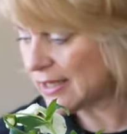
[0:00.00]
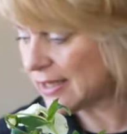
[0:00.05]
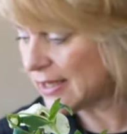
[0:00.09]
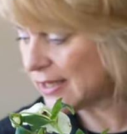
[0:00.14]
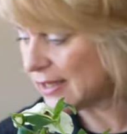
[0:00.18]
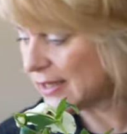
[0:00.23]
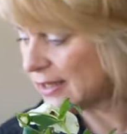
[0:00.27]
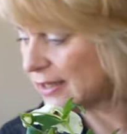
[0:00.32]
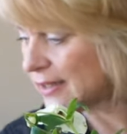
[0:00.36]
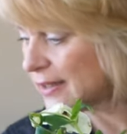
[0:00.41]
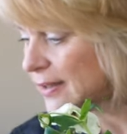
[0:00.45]

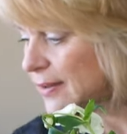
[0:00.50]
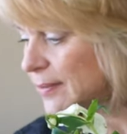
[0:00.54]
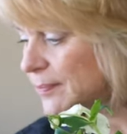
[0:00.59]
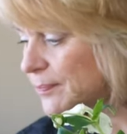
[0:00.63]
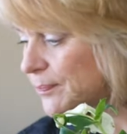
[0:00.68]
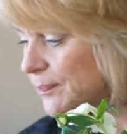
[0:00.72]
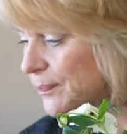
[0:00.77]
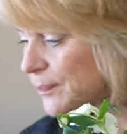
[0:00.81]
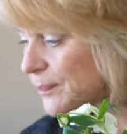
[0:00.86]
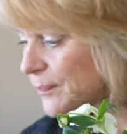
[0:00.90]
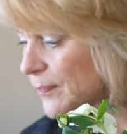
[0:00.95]

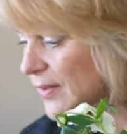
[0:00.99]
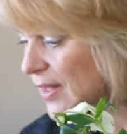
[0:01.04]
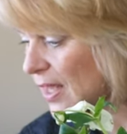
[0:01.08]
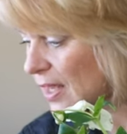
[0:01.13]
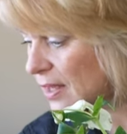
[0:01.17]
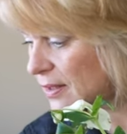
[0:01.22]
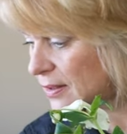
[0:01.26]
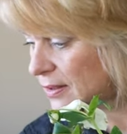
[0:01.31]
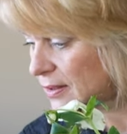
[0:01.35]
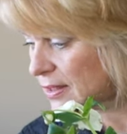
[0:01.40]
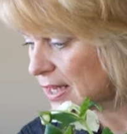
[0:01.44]
Um,
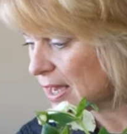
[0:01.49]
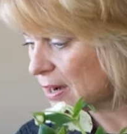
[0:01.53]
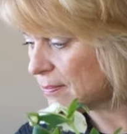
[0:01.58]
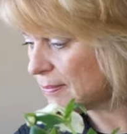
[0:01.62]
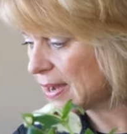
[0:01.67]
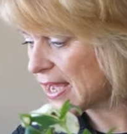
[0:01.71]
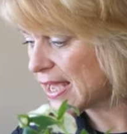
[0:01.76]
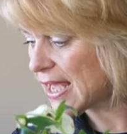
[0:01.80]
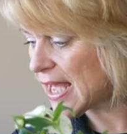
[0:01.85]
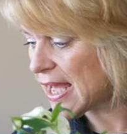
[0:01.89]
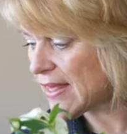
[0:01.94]
now
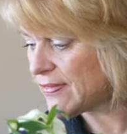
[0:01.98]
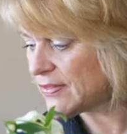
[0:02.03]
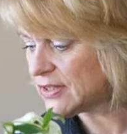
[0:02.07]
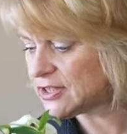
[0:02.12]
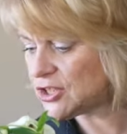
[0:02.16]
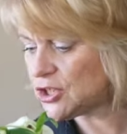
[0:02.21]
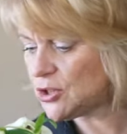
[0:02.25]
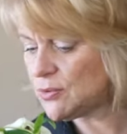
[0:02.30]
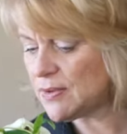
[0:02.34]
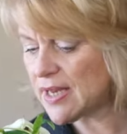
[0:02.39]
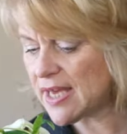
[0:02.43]
my other
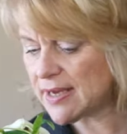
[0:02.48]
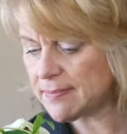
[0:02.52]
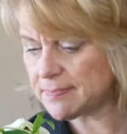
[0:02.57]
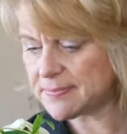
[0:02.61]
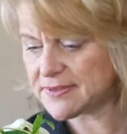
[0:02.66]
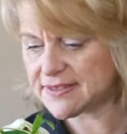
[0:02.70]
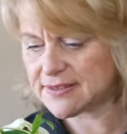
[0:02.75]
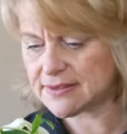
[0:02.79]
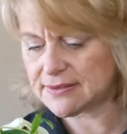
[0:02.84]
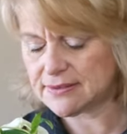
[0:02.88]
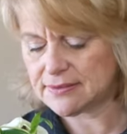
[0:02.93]

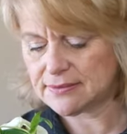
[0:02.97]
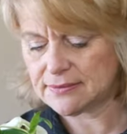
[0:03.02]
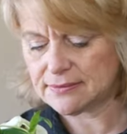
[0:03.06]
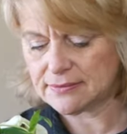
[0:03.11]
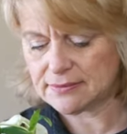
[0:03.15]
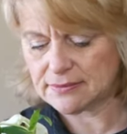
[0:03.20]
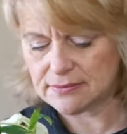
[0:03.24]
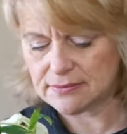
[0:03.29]
tulips